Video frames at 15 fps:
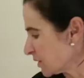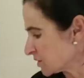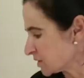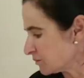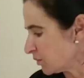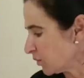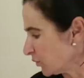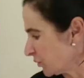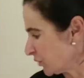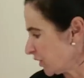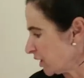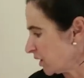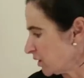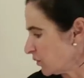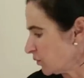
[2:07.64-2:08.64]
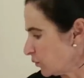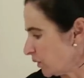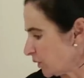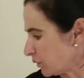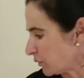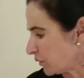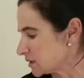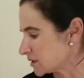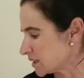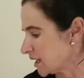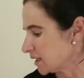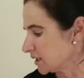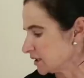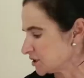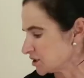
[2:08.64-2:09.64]
The most important thing with
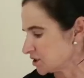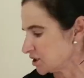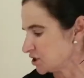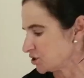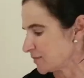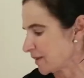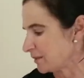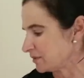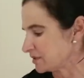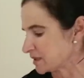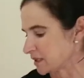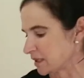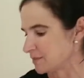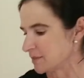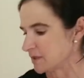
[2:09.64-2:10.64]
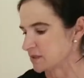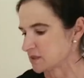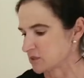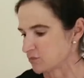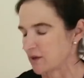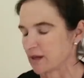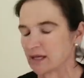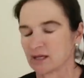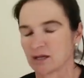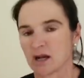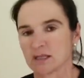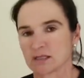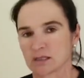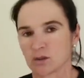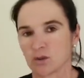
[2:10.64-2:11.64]
starting to teach your baby to sleep is to
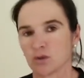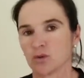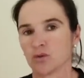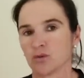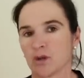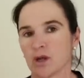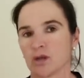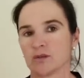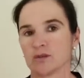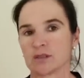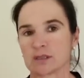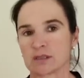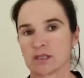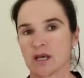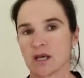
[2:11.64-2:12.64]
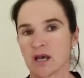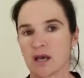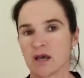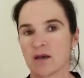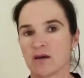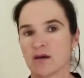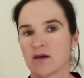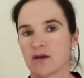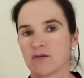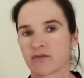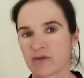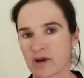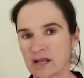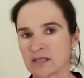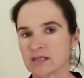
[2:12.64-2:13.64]
recognise all those
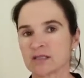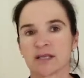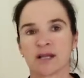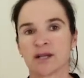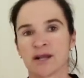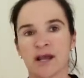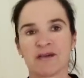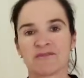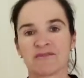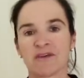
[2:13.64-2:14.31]
friends that are now